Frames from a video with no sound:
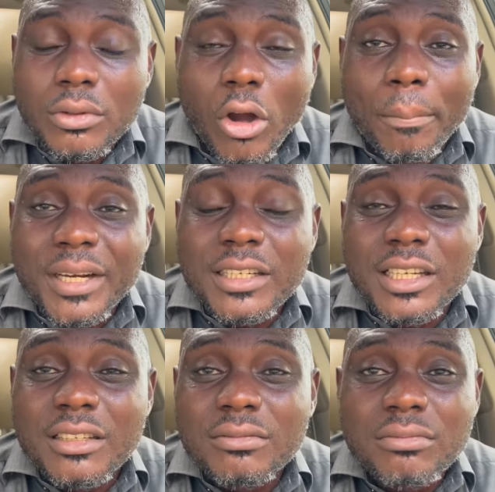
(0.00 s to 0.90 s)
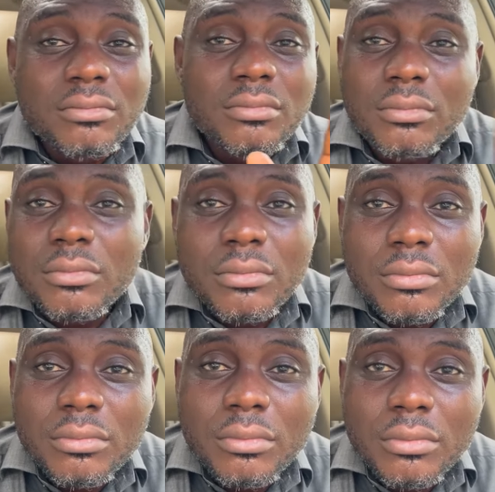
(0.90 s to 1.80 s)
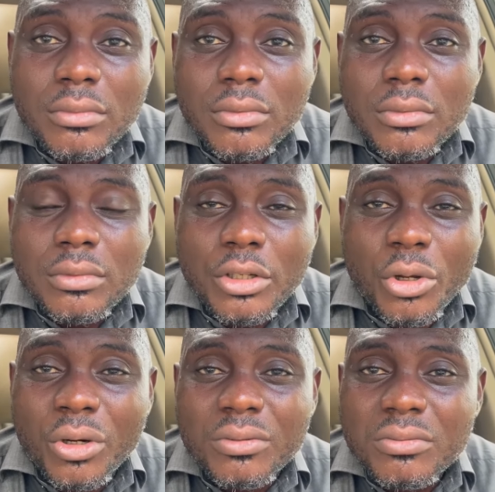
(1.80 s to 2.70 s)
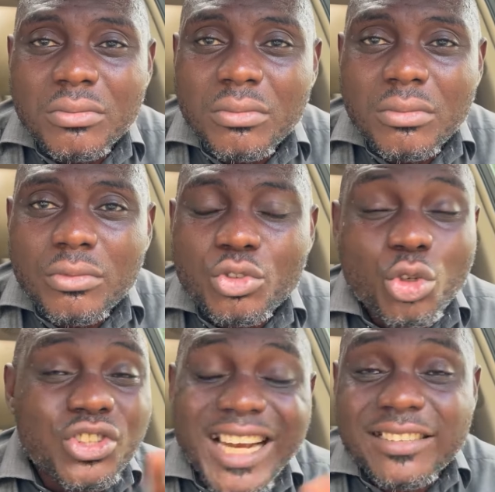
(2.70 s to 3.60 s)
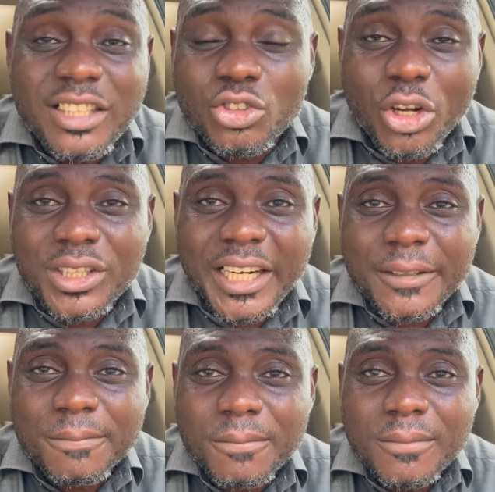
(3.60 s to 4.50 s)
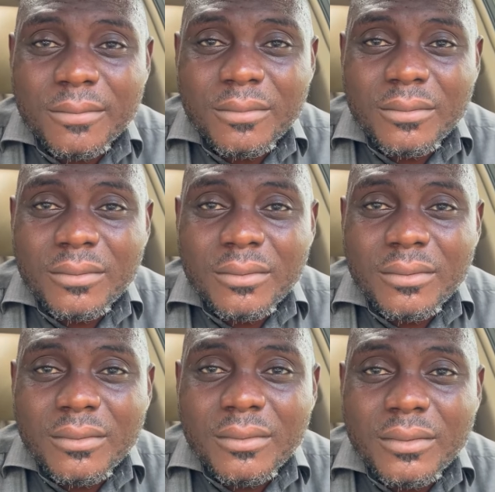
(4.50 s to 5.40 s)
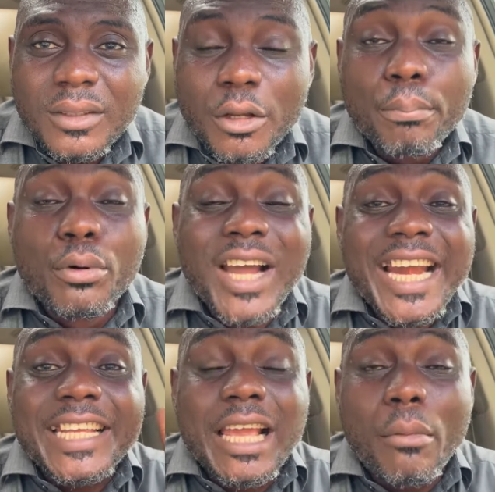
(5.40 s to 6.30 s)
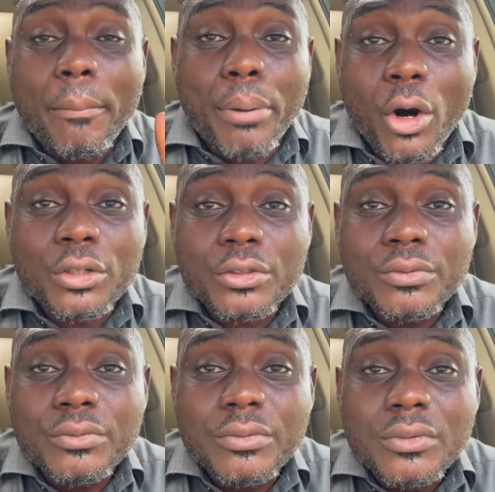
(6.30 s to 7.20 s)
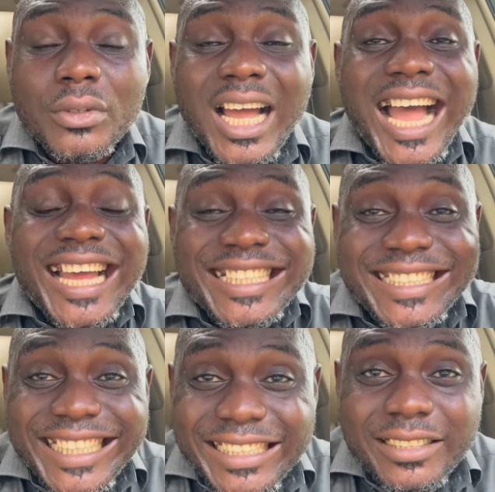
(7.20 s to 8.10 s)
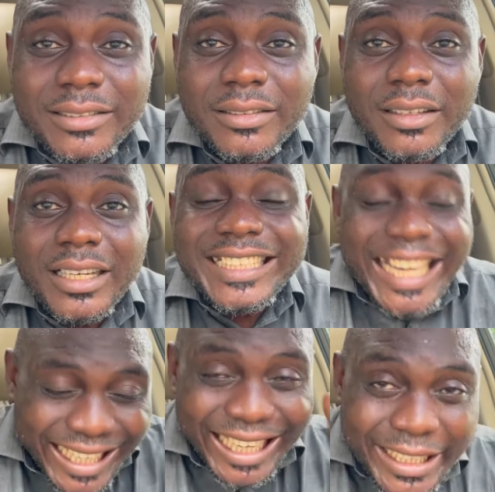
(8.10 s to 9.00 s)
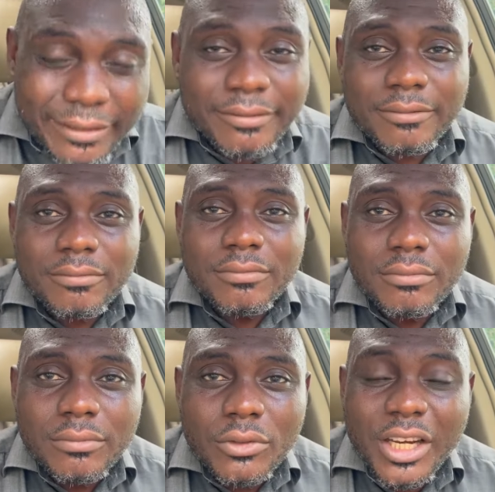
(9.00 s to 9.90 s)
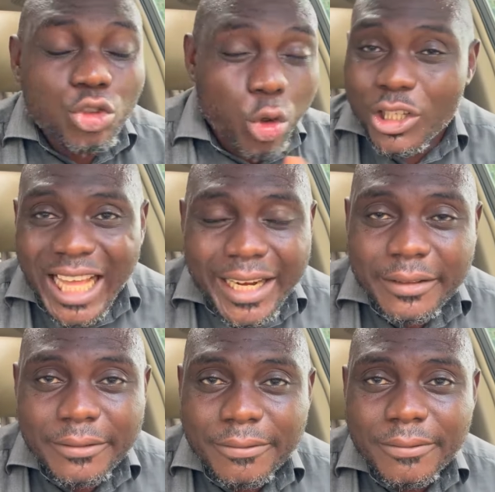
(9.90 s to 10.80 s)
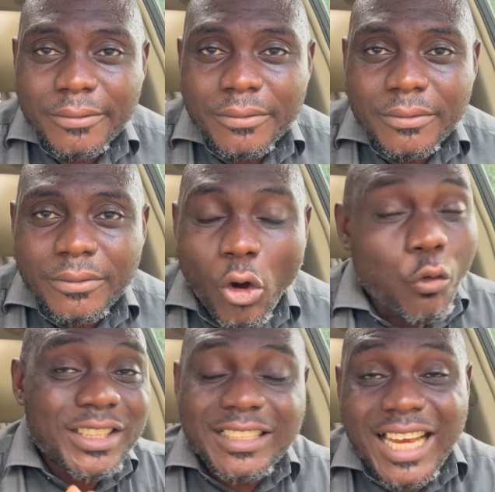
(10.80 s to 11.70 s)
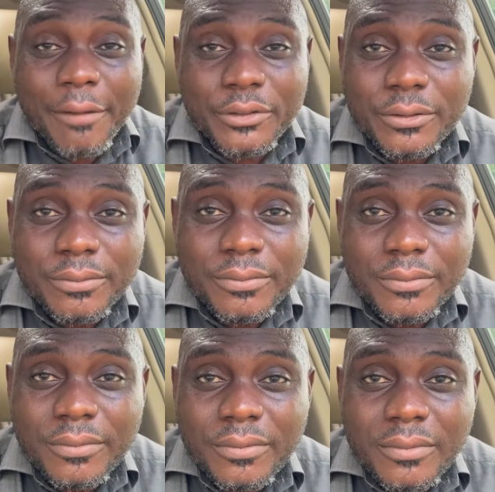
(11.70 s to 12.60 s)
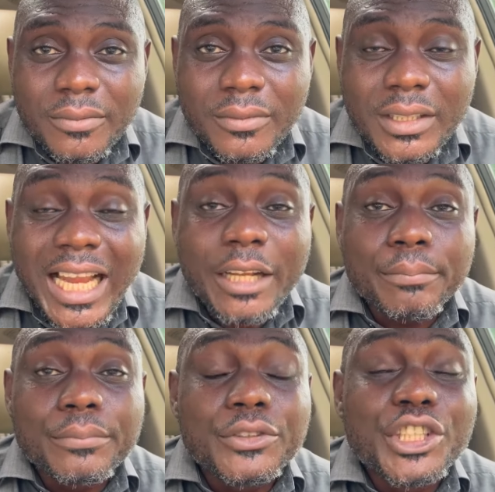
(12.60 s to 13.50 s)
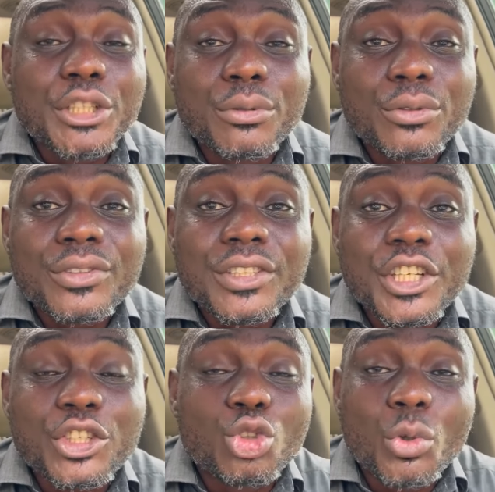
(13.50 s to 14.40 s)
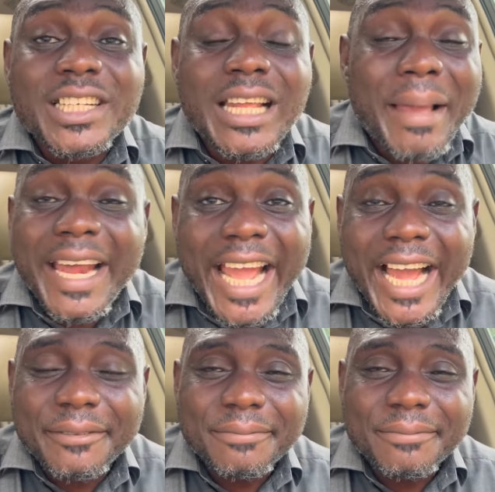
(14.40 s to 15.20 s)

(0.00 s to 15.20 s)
completely, you know, useless this country. Buhari came on board and did the killing, the slaughtering of what is left. Now, Tinubu is doing the burial.